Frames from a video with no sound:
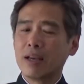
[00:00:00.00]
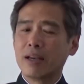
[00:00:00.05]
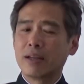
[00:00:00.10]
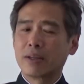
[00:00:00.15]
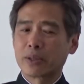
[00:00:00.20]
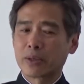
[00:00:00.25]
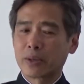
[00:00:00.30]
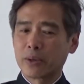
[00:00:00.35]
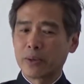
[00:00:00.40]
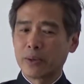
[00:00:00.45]

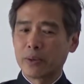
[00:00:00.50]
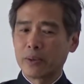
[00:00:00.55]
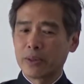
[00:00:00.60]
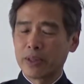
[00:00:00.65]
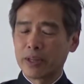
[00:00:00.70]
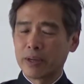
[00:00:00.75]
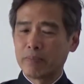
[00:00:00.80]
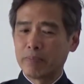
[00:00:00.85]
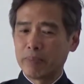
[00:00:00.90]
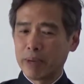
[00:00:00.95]
So
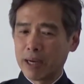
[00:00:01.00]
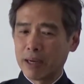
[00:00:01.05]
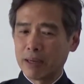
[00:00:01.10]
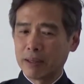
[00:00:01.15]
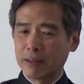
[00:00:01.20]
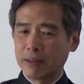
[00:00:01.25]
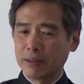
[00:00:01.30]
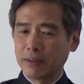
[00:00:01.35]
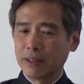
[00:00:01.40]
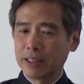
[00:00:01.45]
the
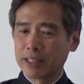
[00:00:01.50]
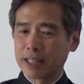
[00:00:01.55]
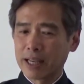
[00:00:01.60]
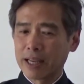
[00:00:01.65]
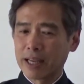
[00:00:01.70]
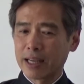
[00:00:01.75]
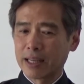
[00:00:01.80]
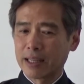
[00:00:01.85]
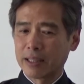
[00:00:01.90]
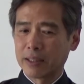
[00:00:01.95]
bells
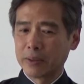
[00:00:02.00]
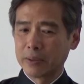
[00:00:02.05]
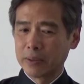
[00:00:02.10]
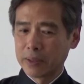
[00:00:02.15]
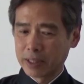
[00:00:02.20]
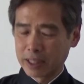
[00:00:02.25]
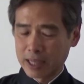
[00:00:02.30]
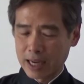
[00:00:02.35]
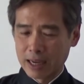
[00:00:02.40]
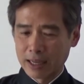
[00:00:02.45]
at
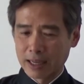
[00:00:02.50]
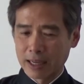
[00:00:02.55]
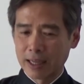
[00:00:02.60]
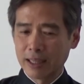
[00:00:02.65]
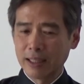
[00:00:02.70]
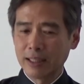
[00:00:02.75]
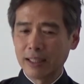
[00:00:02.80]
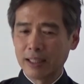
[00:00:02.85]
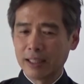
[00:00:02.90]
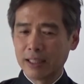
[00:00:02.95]

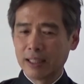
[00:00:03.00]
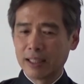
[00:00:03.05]
Lunuganga